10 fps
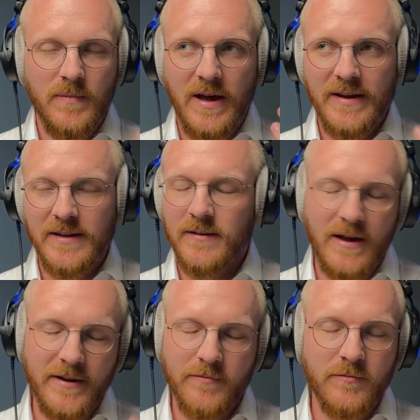I
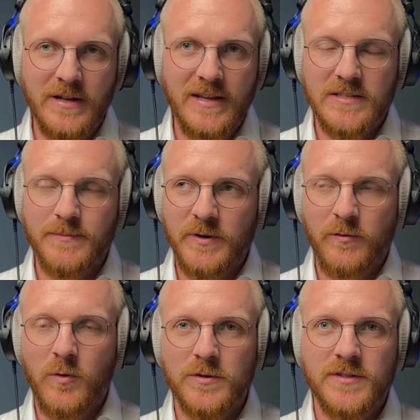didn't realize, but of
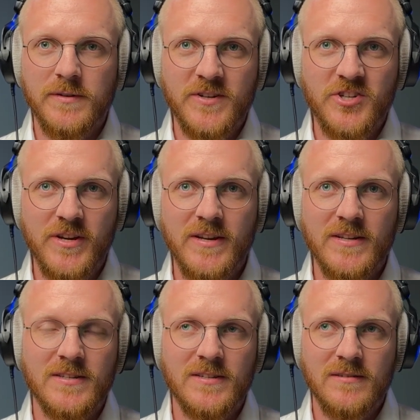course the
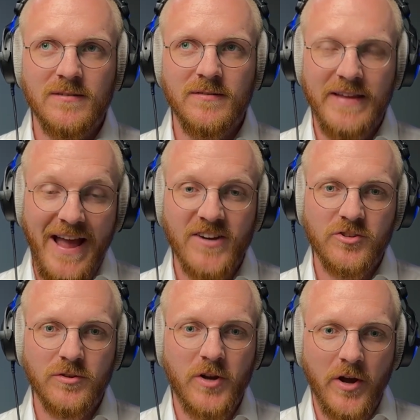machines, the
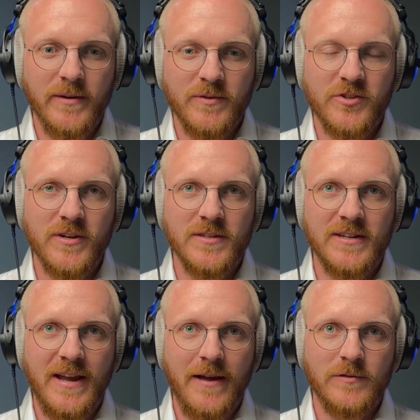actual cutting machines,
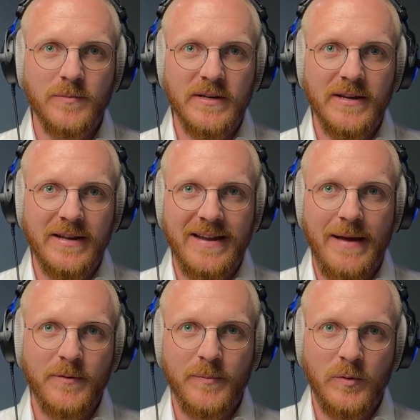they have to be
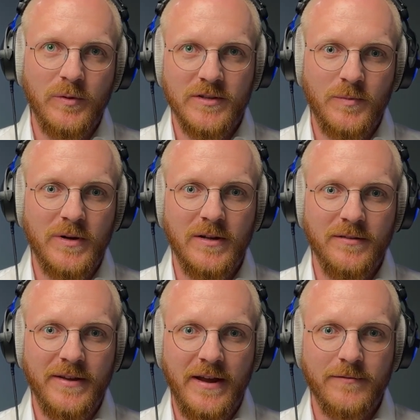adaptable as well.
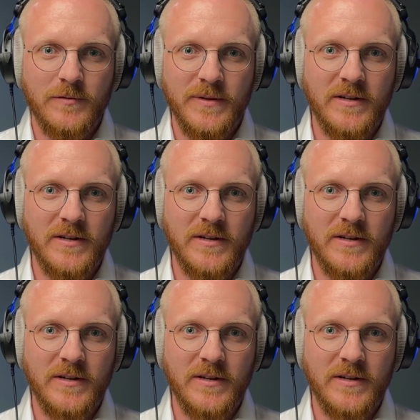They have to be